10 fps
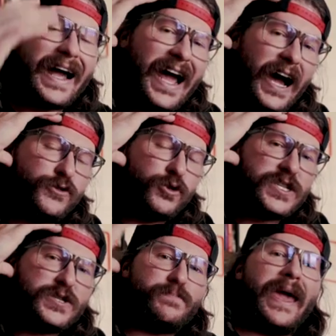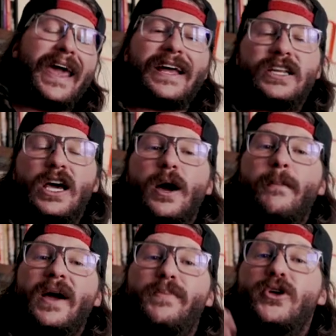I have to expand
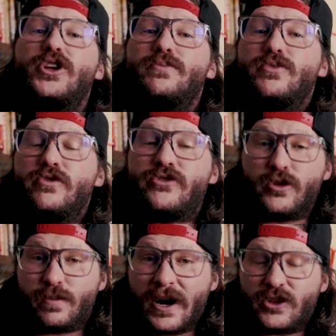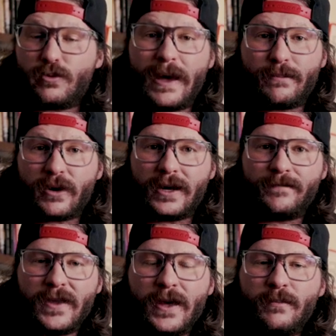my ability to move through the breakthrough membrane.
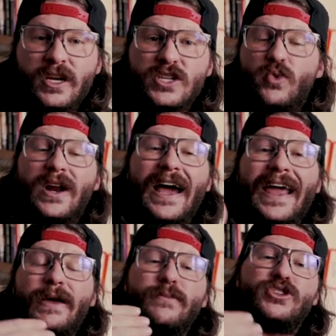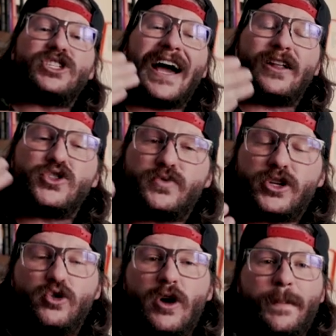Because when I am challenged with a
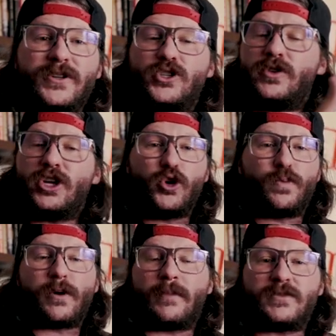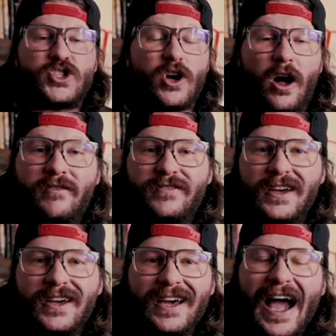new opportunity or new problem to solve,
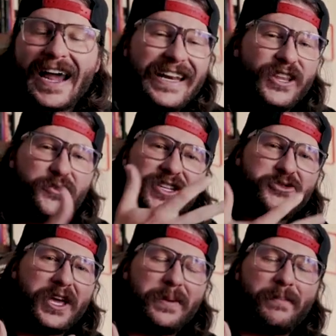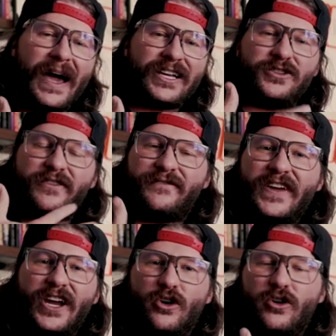I can either retreat back to the
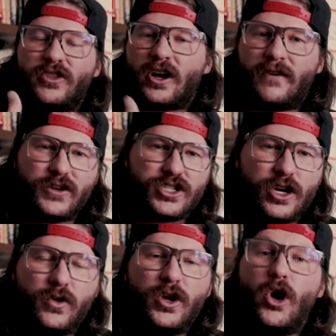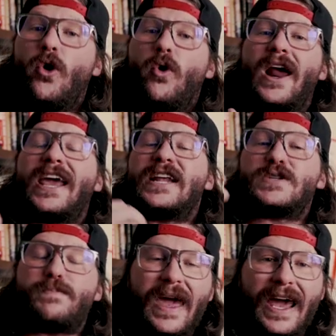fear or the comfort zone, or I can
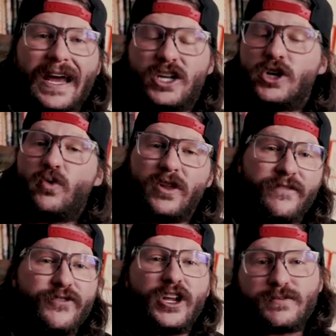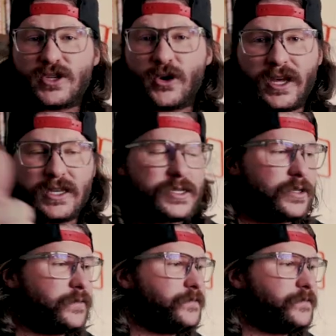expand where the freedom zone is.